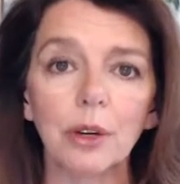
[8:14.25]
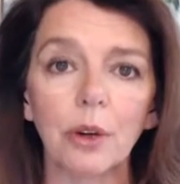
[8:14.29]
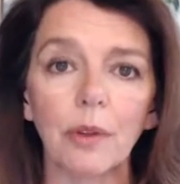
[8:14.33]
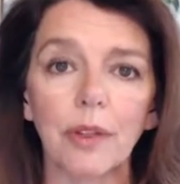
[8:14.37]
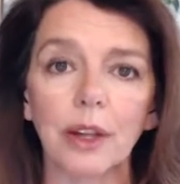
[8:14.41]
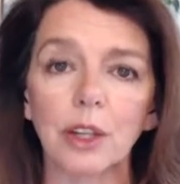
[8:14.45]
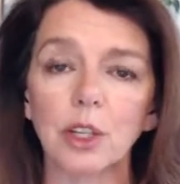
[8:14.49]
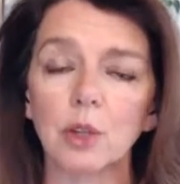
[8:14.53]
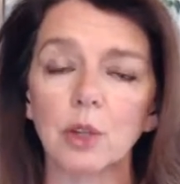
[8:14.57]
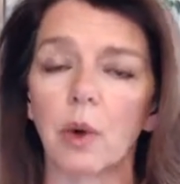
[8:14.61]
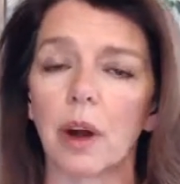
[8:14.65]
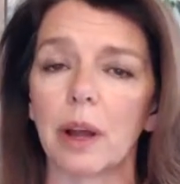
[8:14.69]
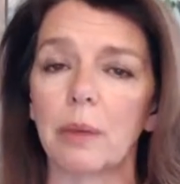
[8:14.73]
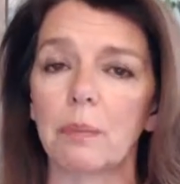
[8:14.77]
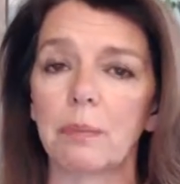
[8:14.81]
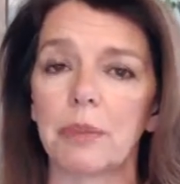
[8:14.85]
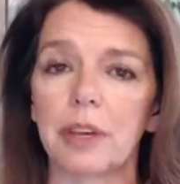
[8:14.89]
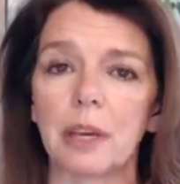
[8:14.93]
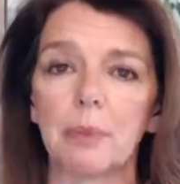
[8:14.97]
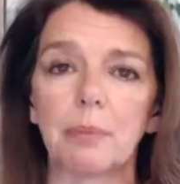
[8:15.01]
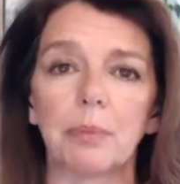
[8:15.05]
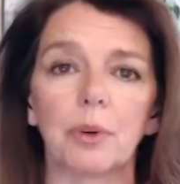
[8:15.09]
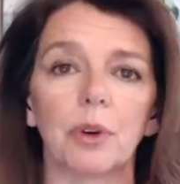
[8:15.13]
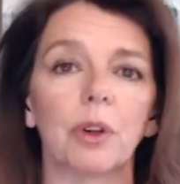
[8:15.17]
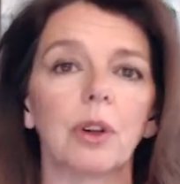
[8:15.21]
That's why
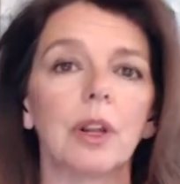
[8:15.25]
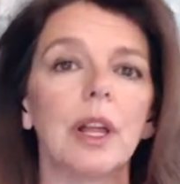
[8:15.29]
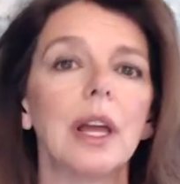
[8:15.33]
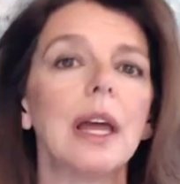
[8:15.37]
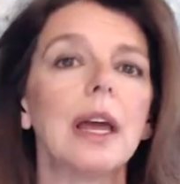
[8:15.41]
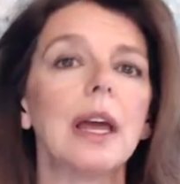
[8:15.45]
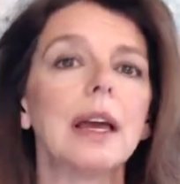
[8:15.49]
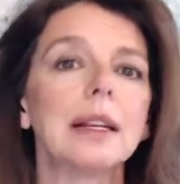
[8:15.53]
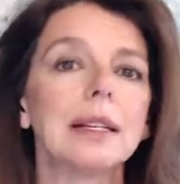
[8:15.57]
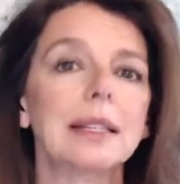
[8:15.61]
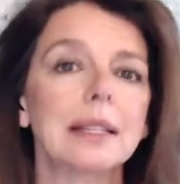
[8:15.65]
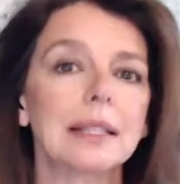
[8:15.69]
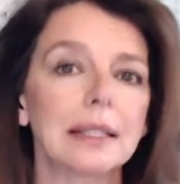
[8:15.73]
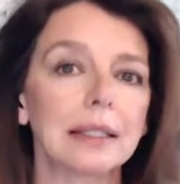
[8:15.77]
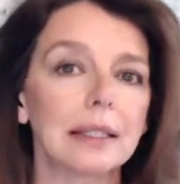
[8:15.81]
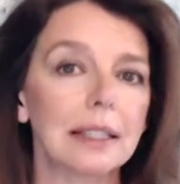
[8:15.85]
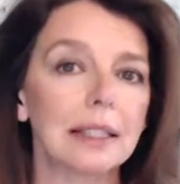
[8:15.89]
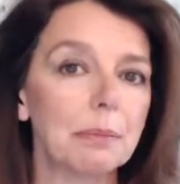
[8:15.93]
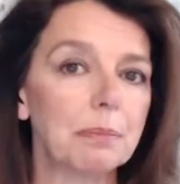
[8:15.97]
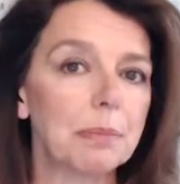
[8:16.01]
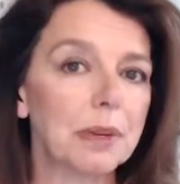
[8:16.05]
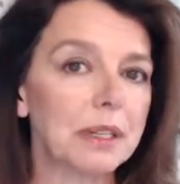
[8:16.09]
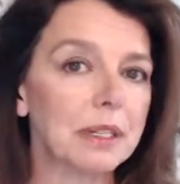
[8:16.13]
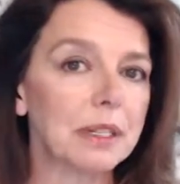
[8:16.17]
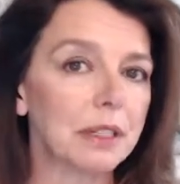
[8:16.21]
people
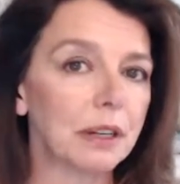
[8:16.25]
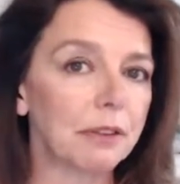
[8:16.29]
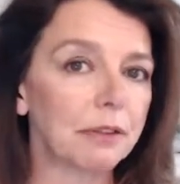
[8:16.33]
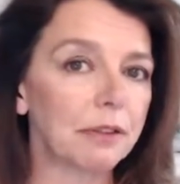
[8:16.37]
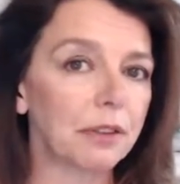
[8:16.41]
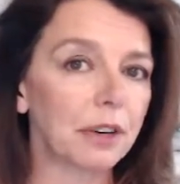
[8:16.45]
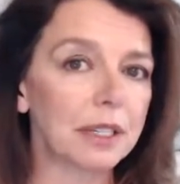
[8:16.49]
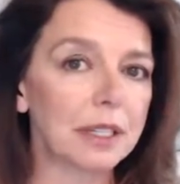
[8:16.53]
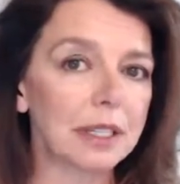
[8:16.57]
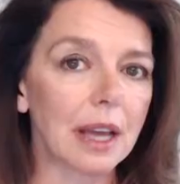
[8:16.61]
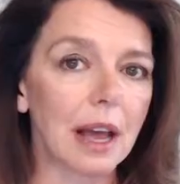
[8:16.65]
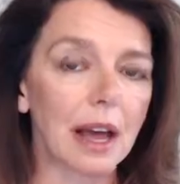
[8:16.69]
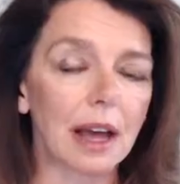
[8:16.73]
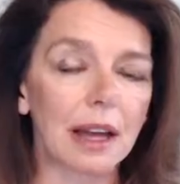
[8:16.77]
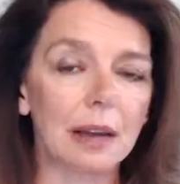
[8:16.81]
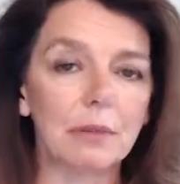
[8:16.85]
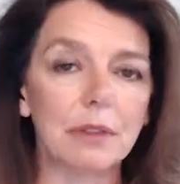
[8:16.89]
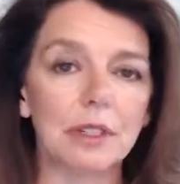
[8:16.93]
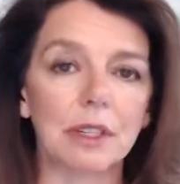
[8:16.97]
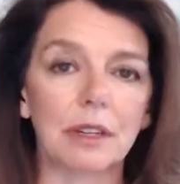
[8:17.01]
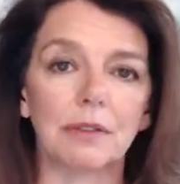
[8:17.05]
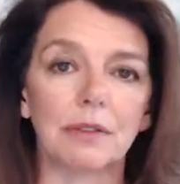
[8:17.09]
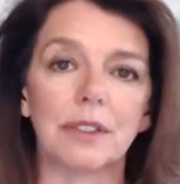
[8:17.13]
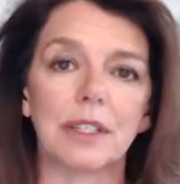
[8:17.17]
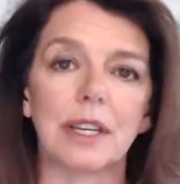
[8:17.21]
sleep at different
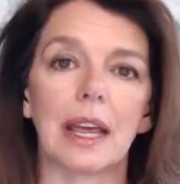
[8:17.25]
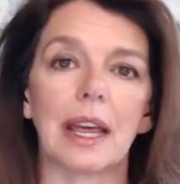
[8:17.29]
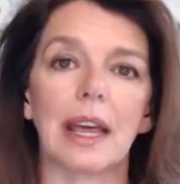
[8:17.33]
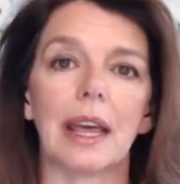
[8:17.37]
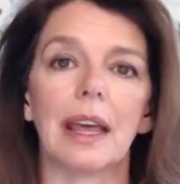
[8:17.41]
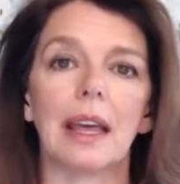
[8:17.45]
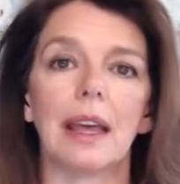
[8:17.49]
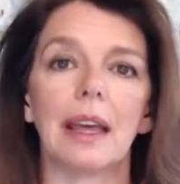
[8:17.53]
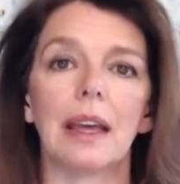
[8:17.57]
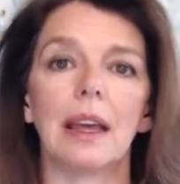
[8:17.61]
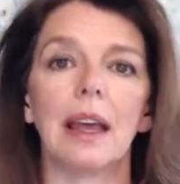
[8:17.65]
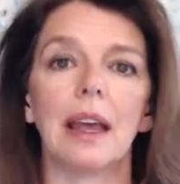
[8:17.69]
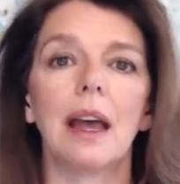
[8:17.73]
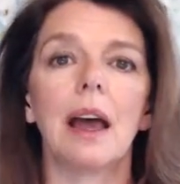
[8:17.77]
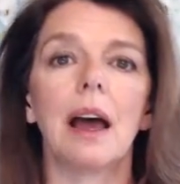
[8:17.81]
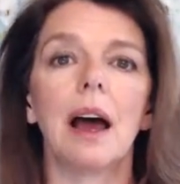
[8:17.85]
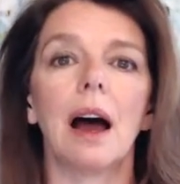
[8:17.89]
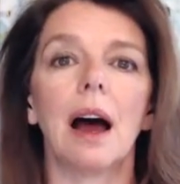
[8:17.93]
times of day.